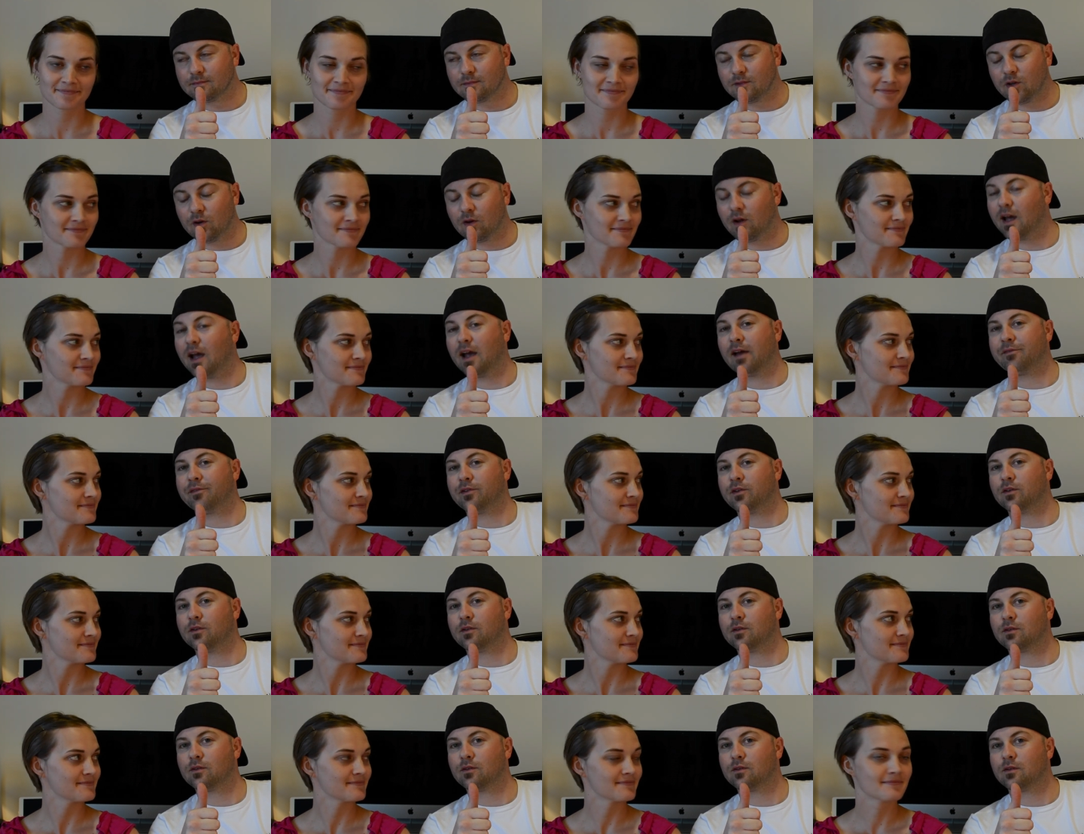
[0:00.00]
Speaker 1: You don't have
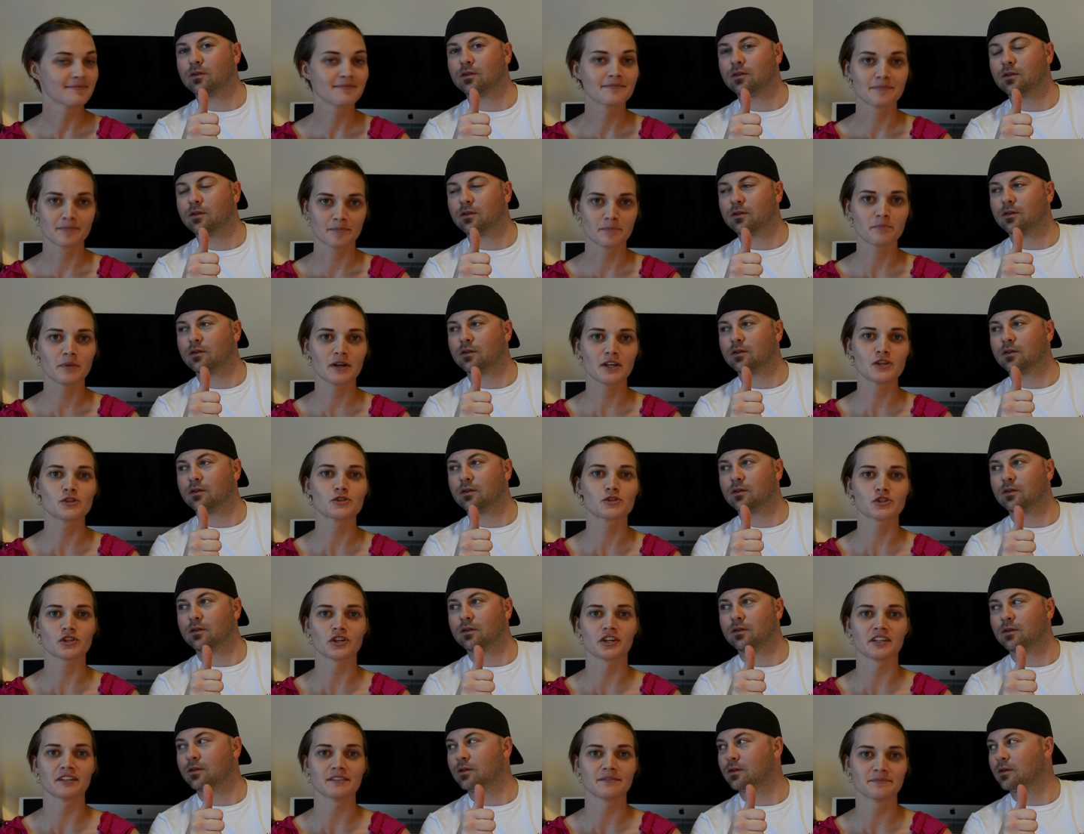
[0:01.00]
to.
Speaker 2: But you
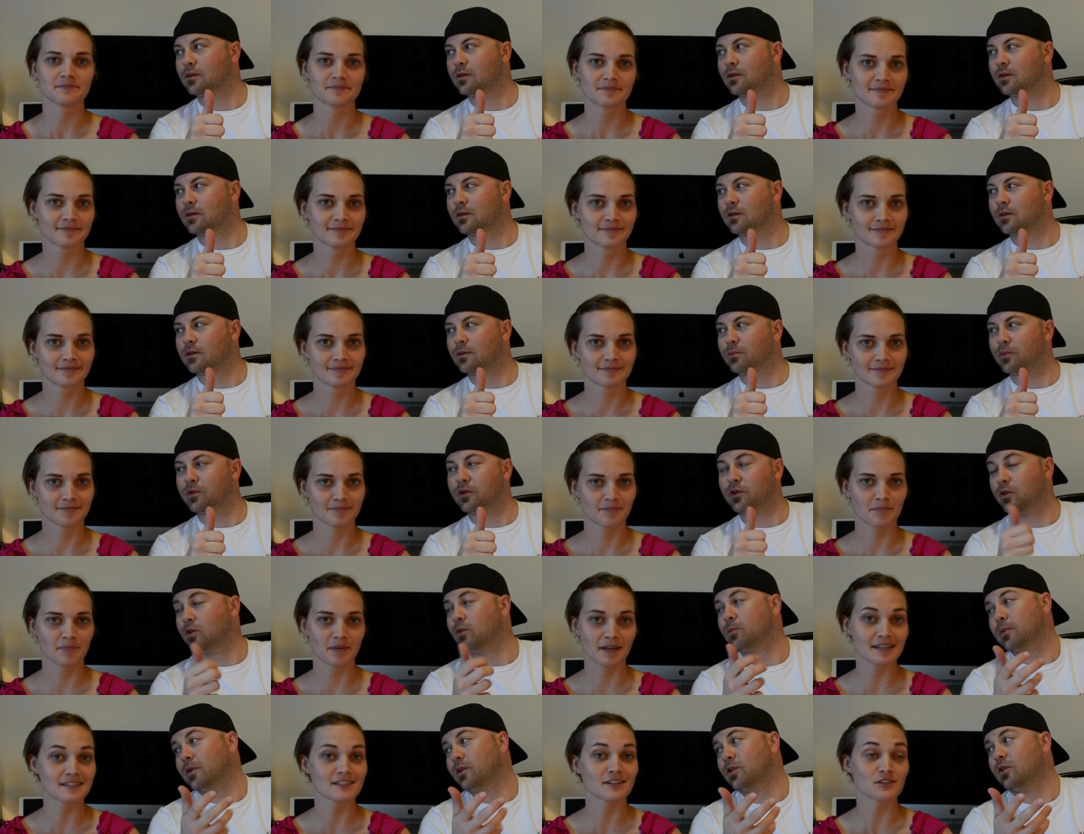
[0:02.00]
should.
Speaker 1: But
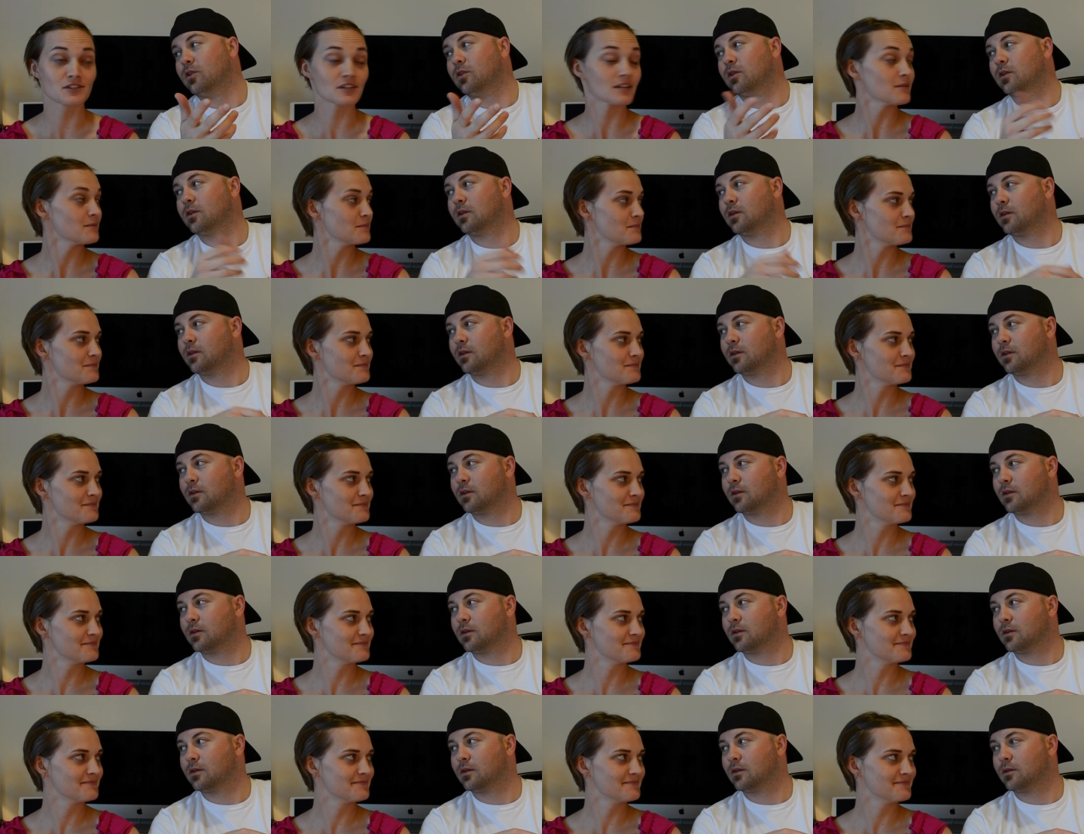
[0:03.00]
you because but there's you,
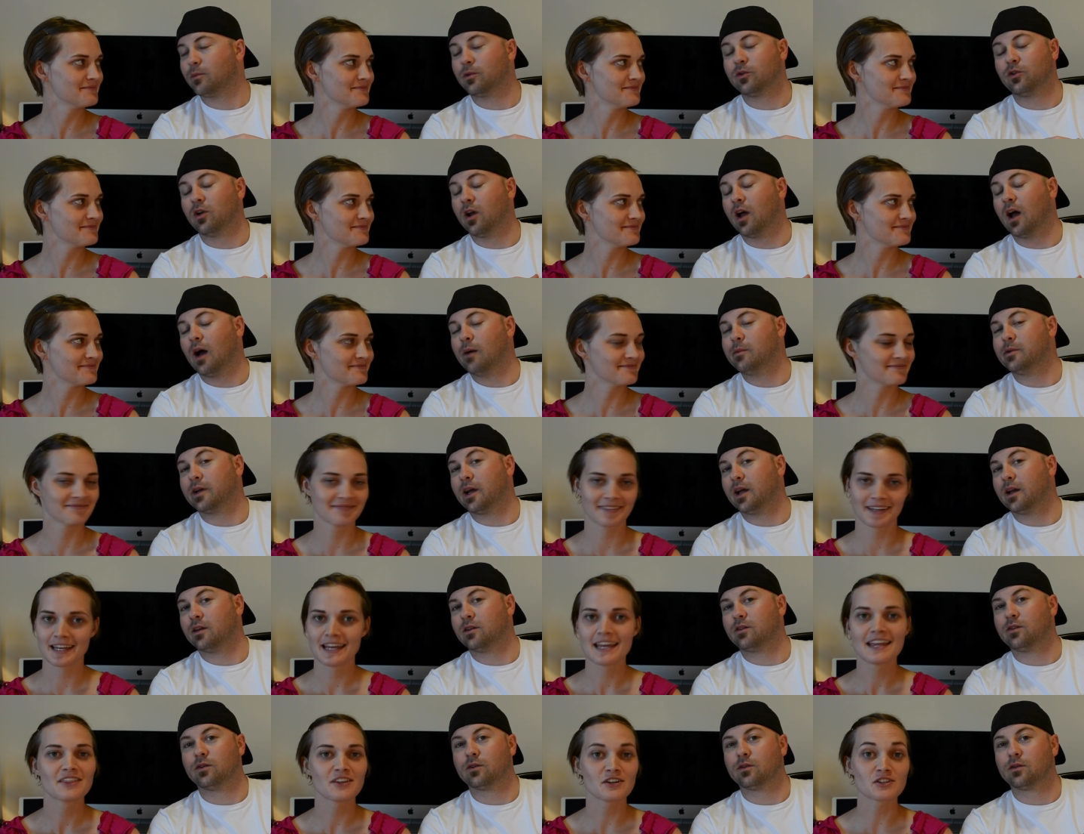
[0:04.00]
but you're not
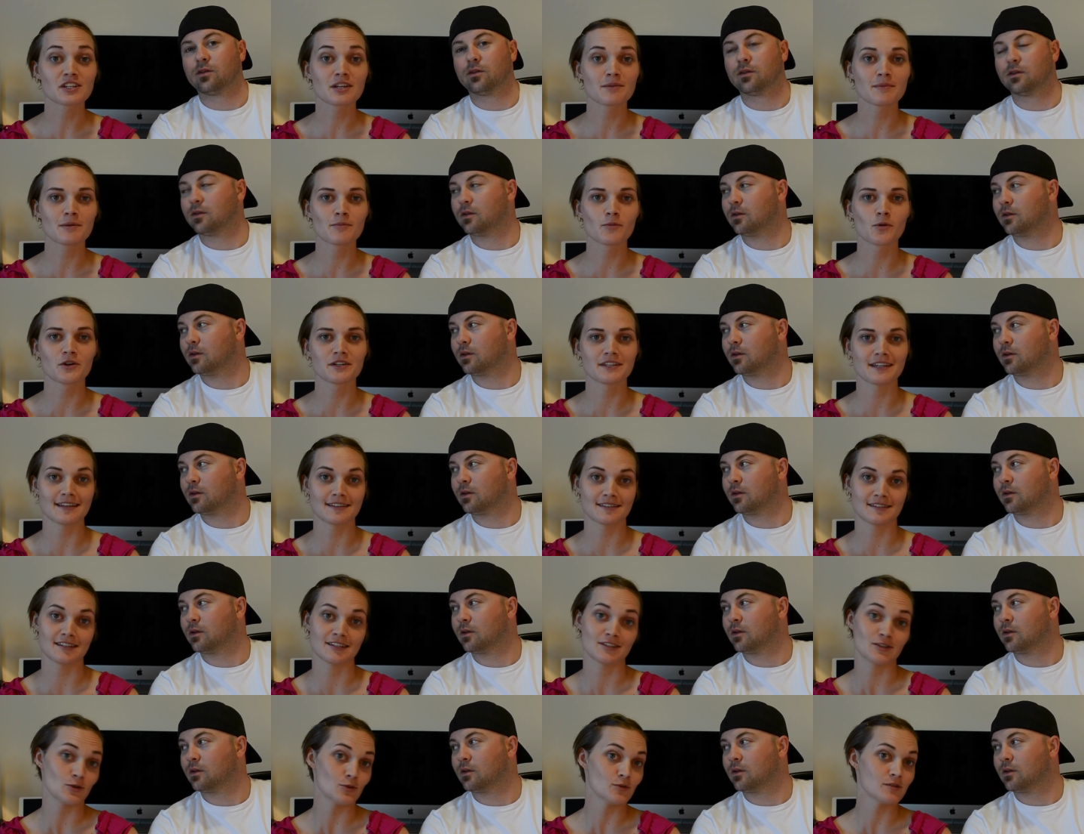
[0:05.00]
obligated to. There's gonna
Speaker 2: be more
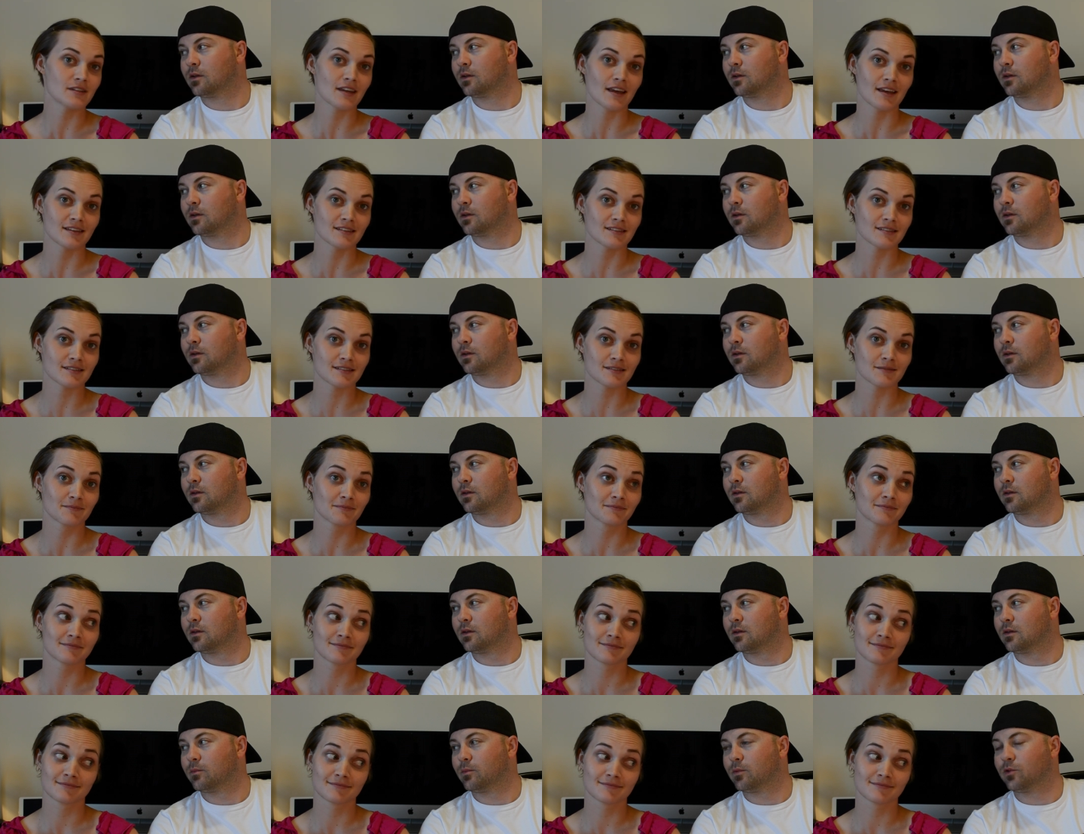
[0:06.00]
Tasty Tuesdays.
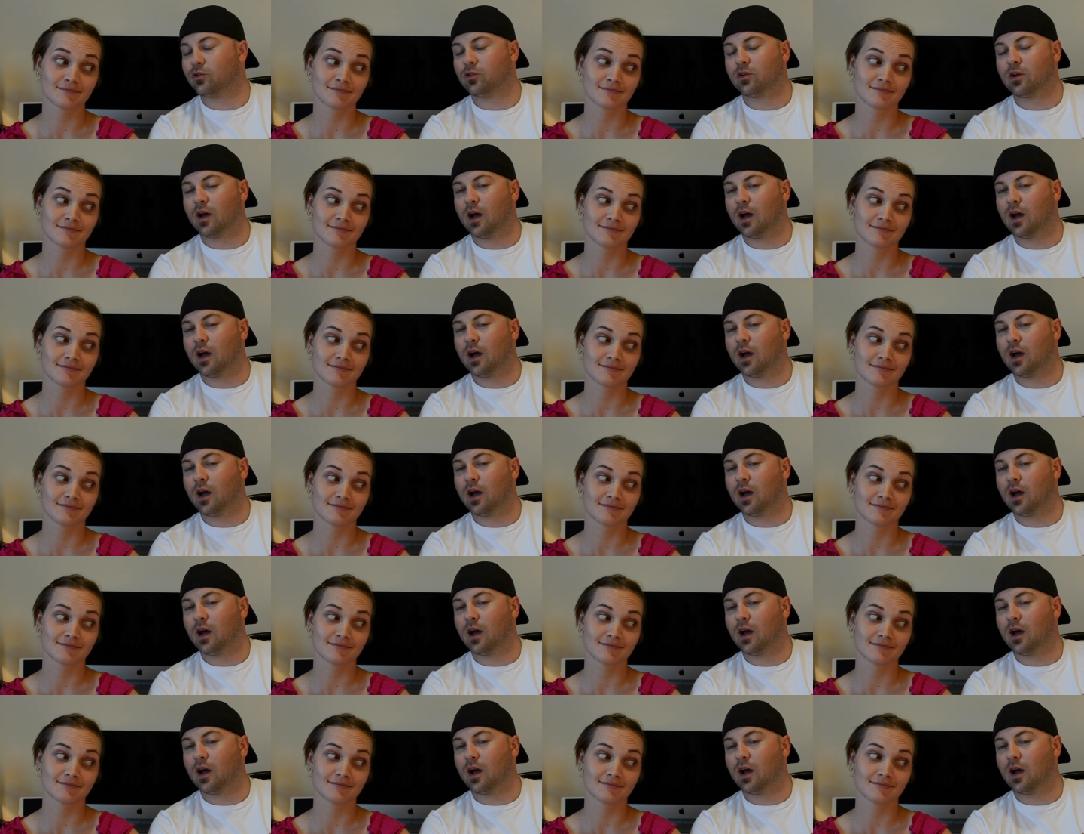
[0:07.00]
Speaker 1: But you're